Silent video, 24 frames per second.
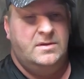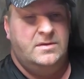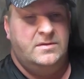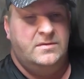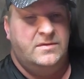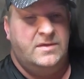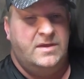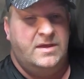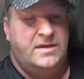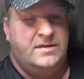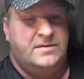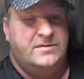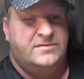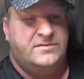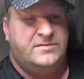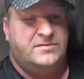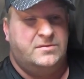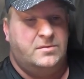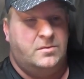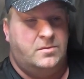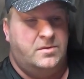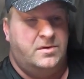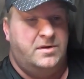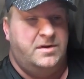that
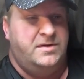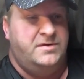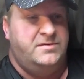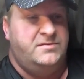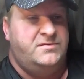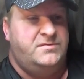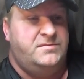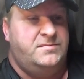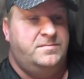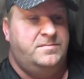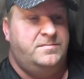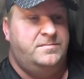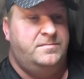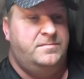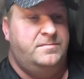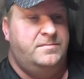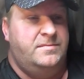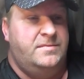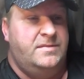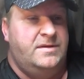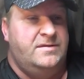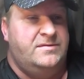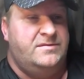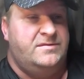storage
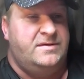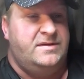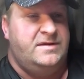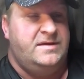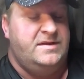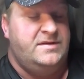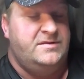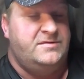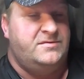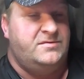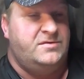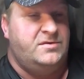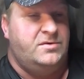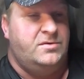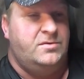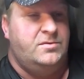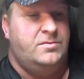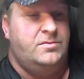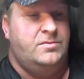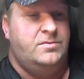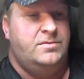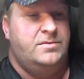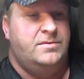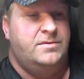is an issue
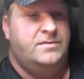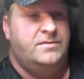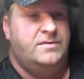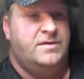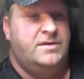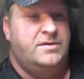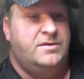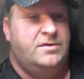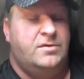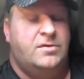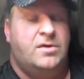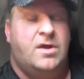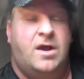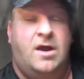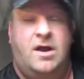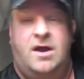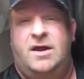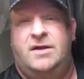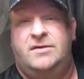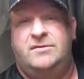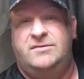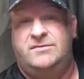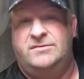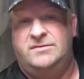that you
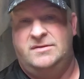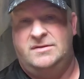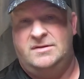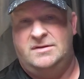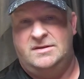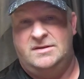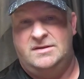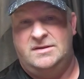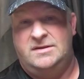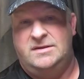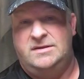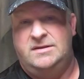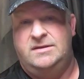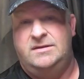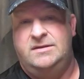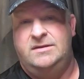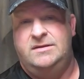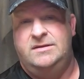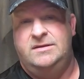constantly